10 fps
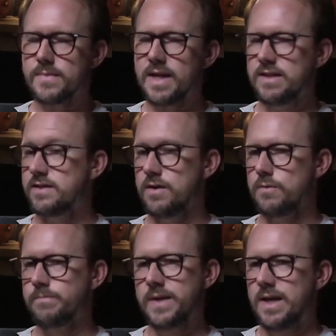And
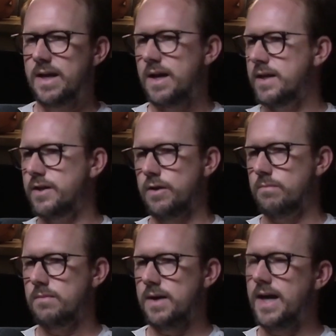so,
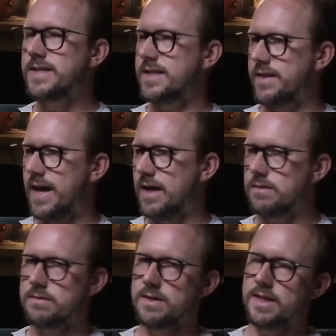I did that
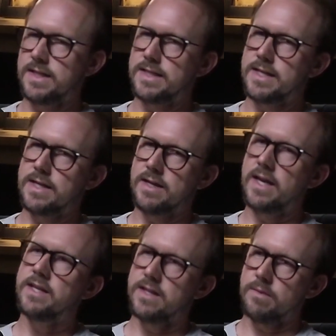and
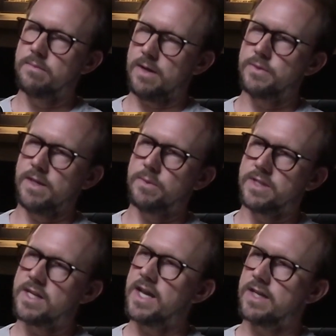I was able to
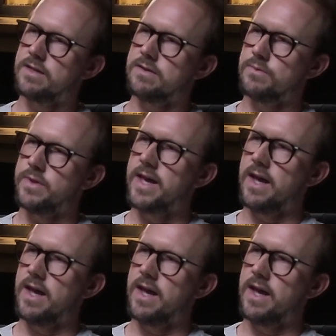connect with that